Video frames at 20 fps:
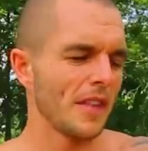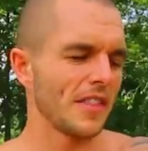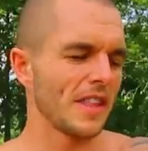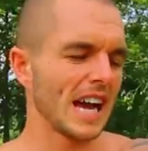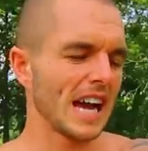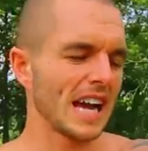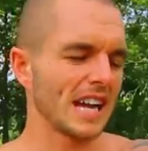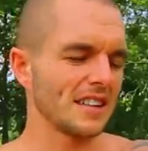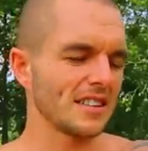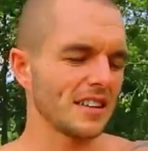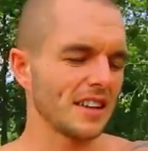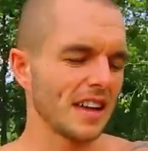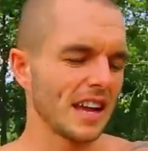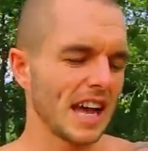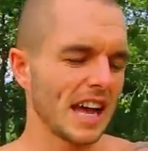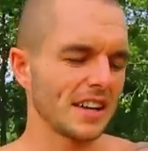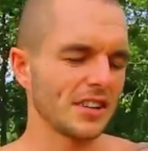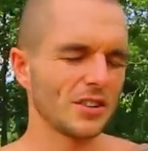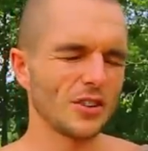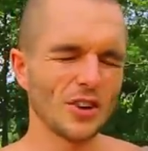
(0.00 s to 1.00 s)
that
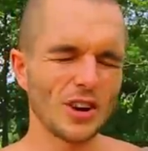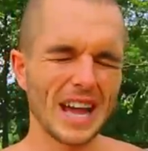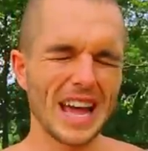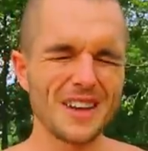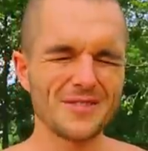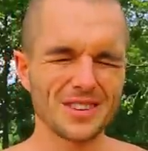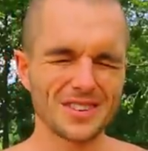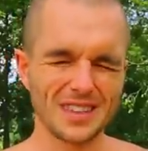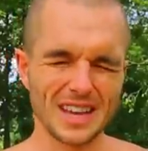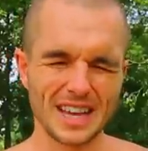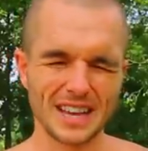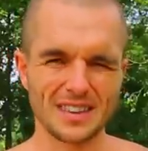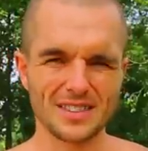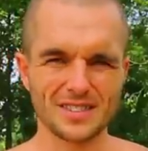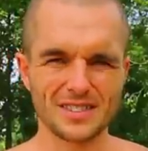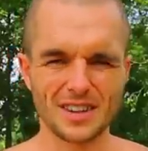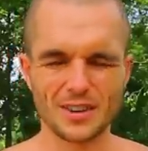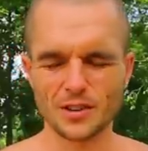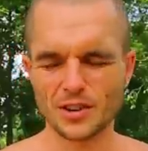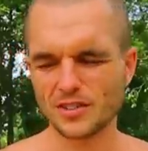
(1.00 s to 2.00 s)
had not ever taken
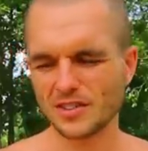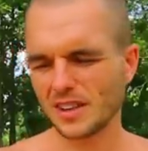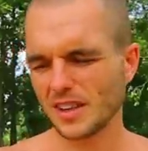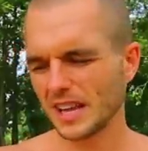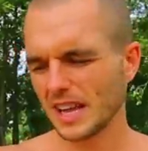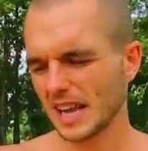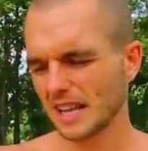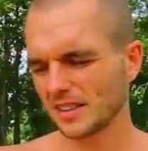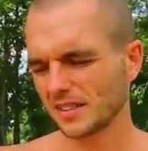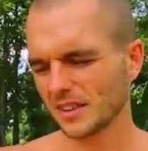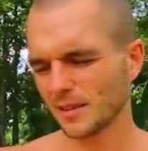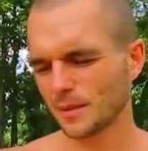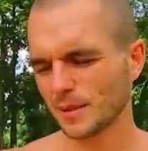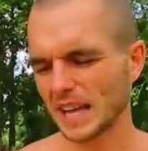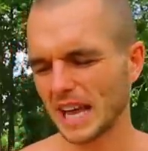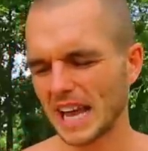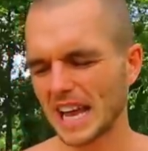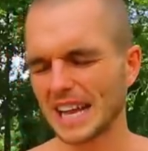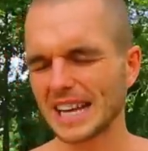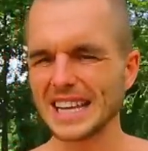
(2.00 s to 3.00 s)
steroids, and you had some
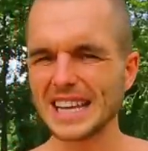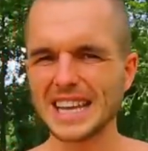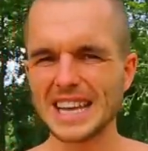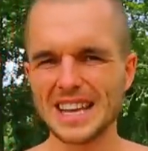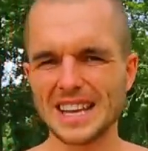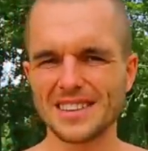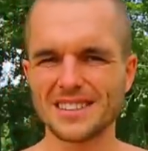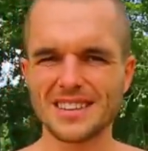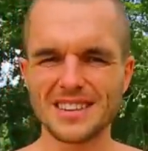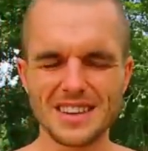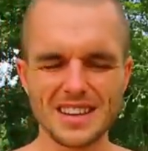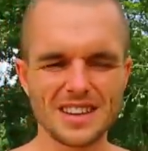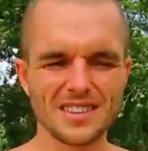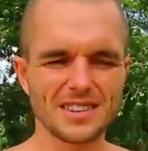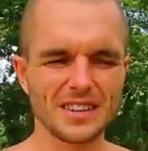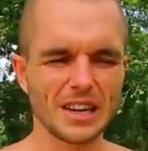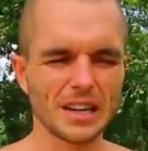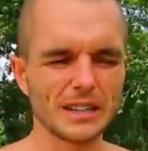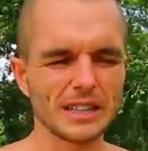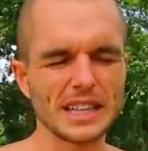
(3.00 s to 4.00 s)
that had years and
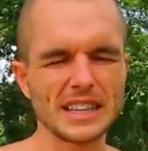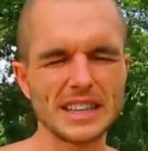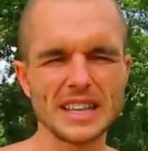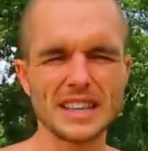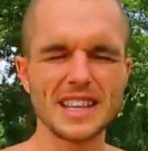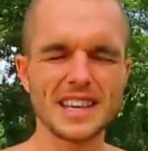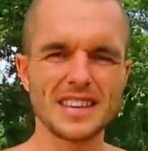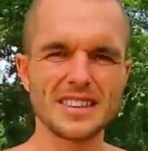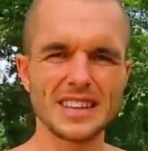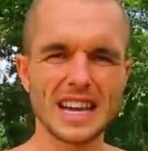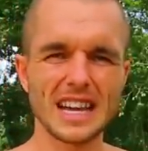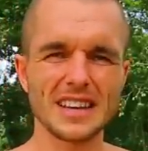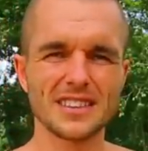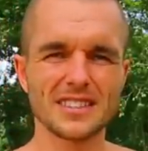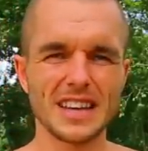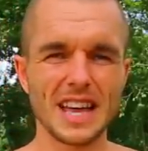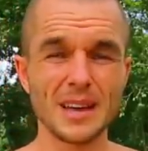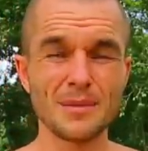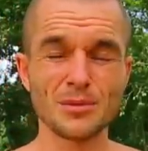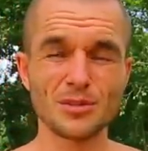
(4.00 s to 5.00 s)
years ago, and they did the exact
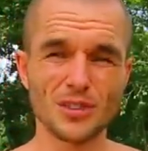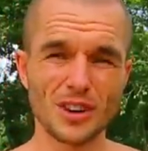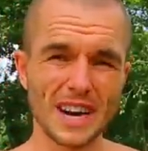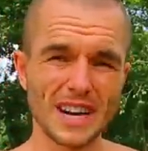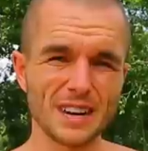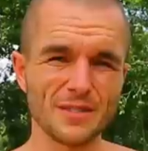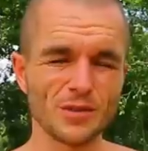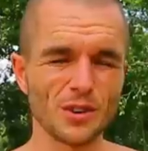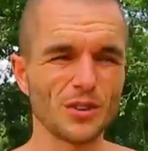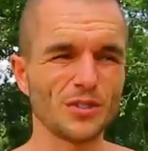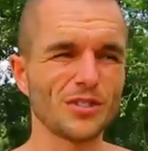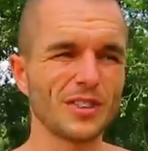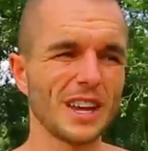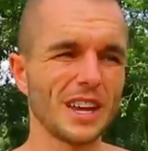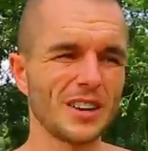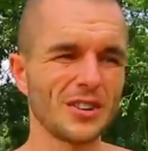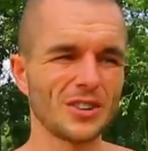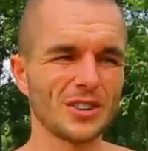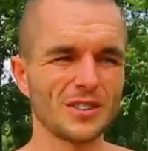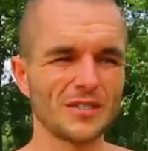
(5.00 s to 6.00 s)
same training
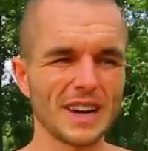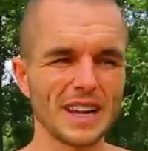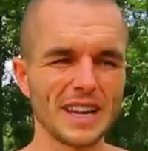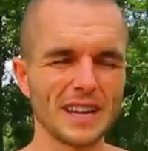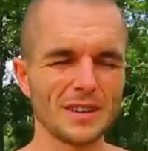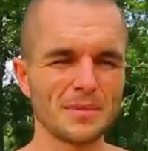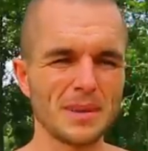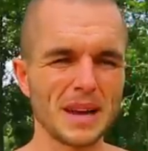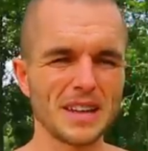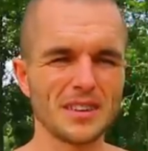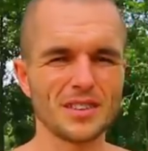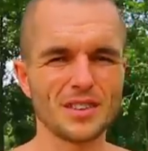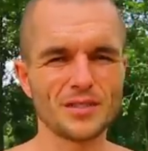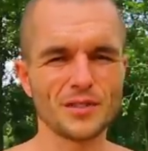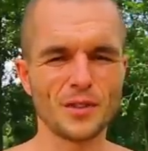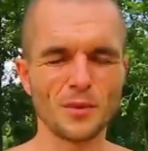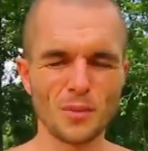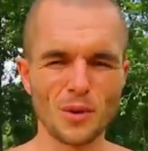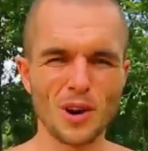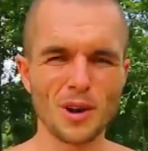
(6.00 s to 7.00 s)
routine on a regular basis.
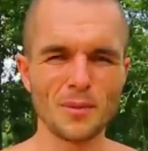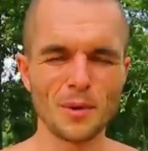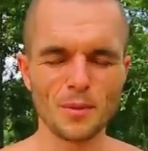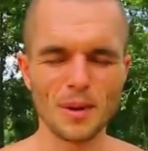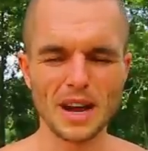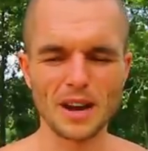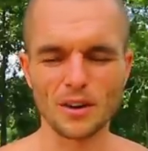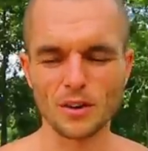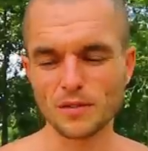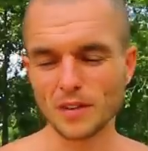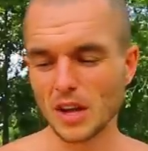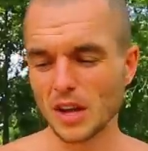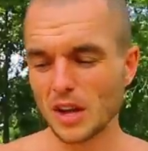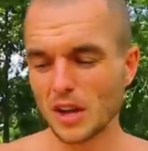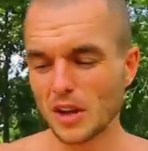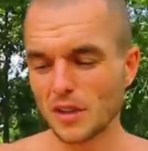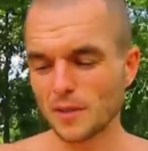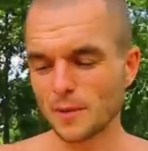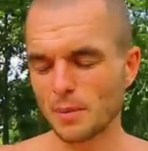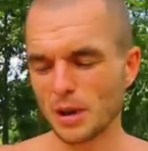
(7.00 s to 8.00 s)
From what I'm aware of,
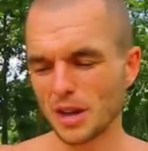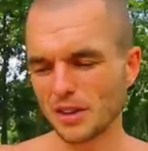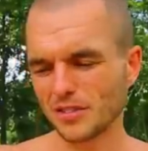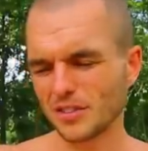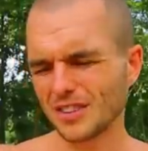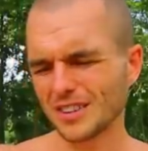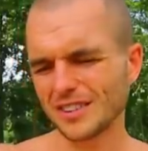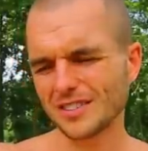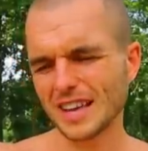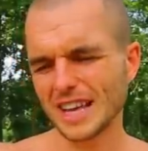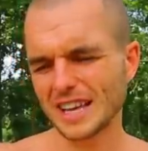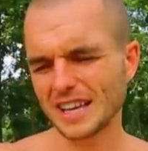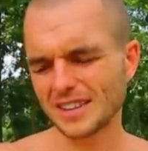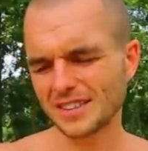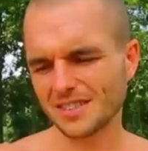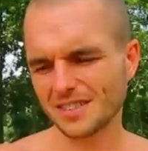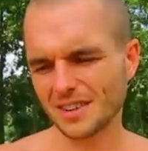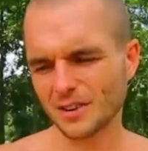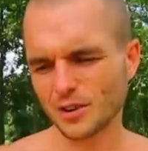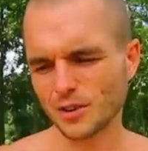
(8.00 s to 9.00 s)
the person that had taken
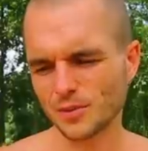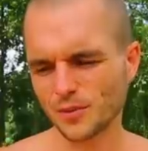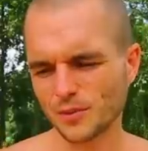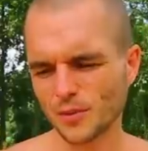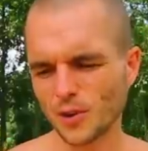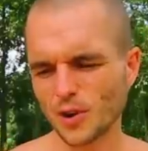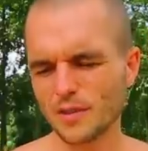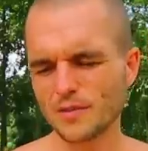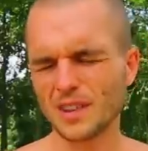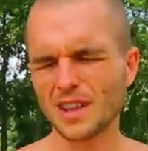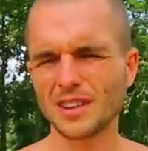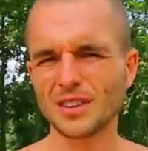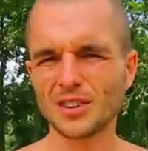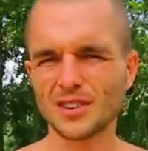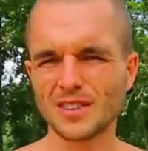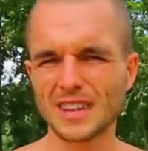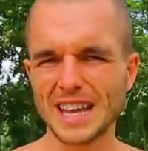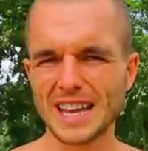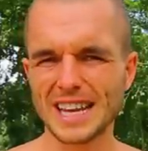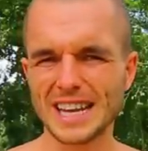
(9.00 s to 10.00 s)
steroids before, even though they're
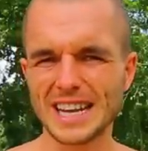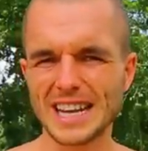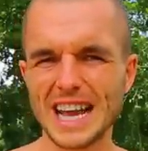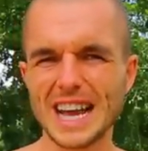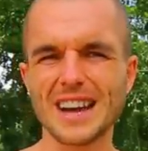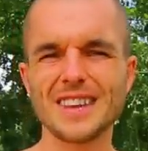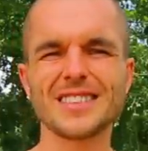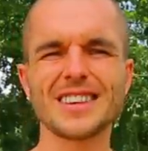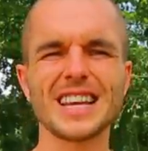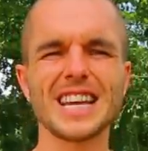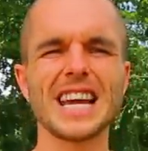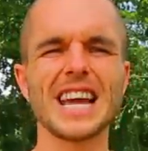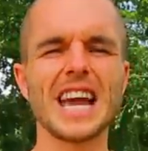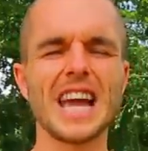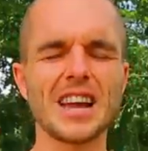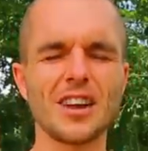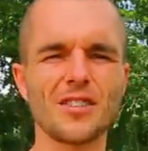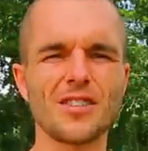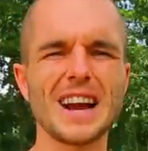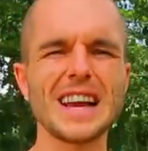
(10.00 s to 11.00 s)
not taking it now, is going to
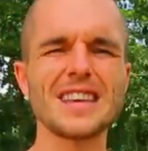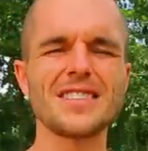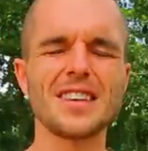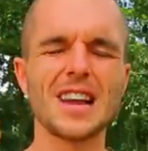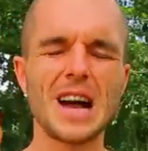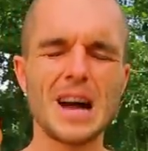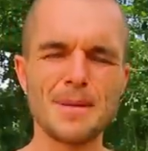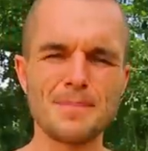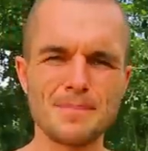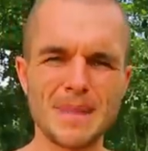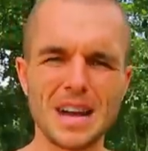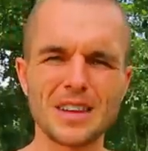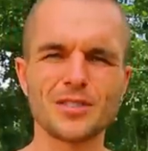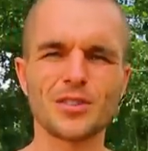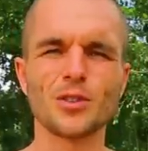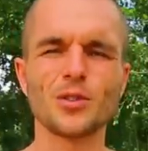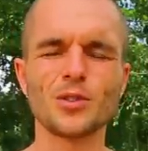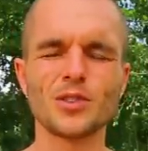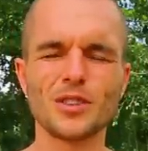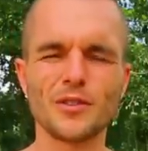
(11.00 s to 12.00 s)
get greater
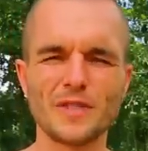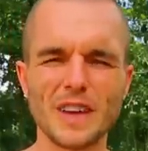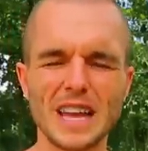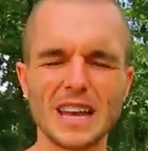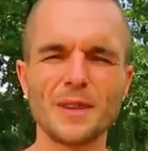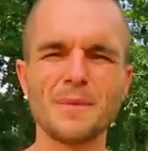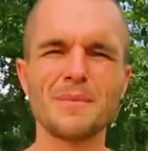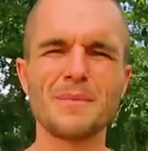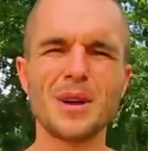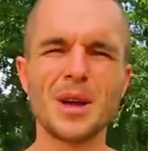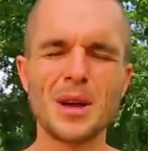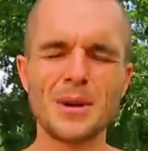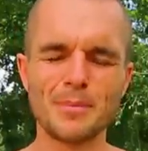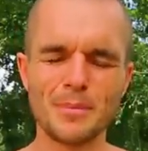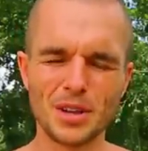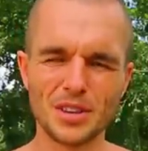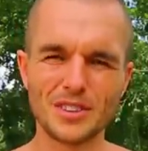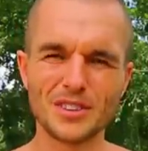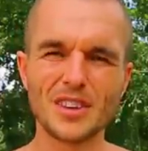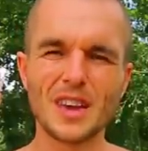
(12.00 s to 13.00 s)
muscle
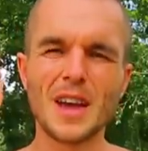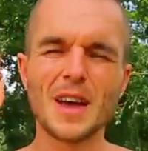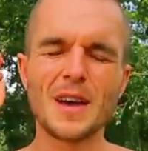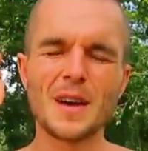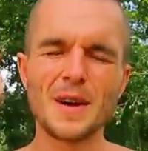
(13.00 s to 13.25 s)
development